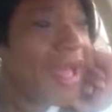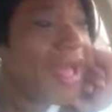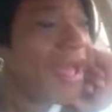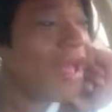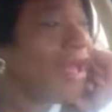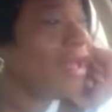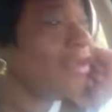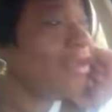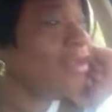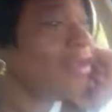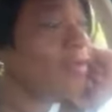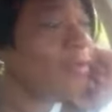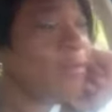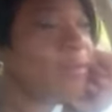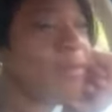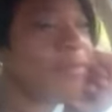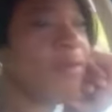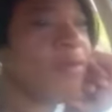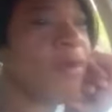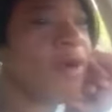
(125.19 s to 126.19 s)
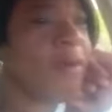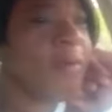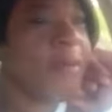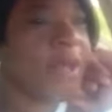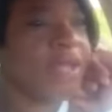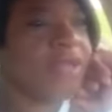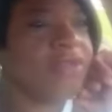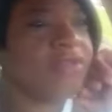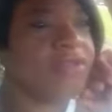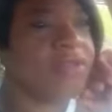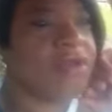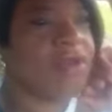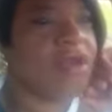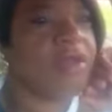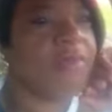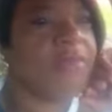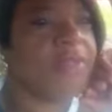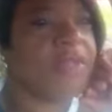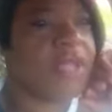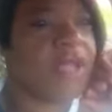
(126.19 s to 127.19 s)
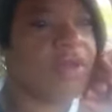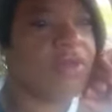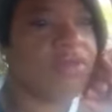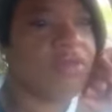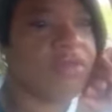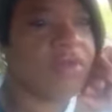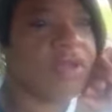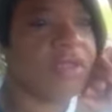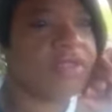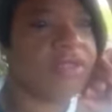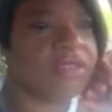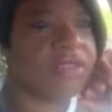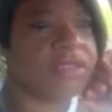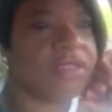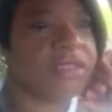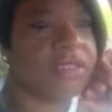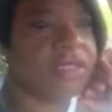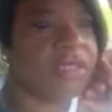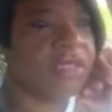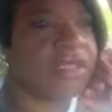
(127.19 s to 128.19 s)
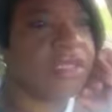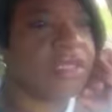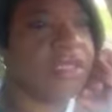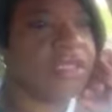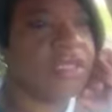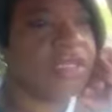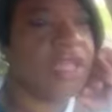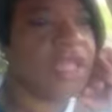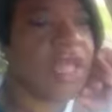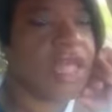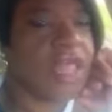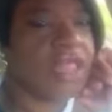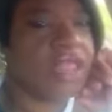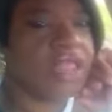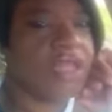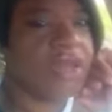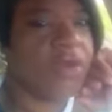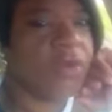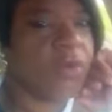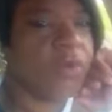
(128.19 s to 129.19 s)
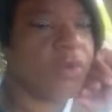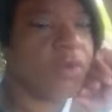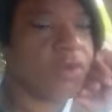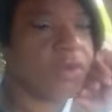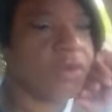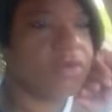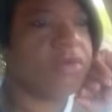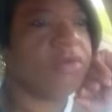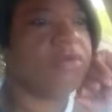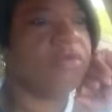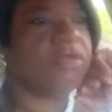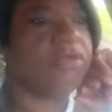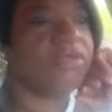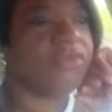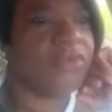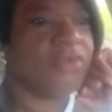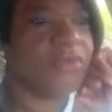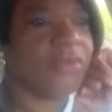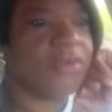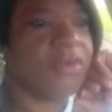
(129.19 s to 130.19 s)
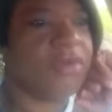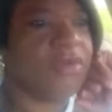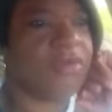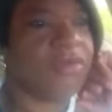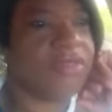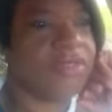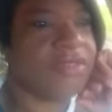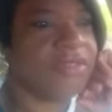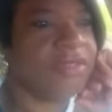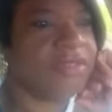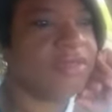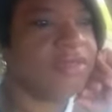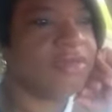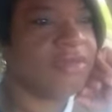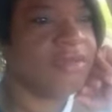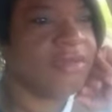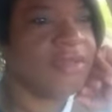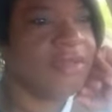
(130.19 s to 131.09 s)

I know people walk by this car and be like, what in the world is going on in here?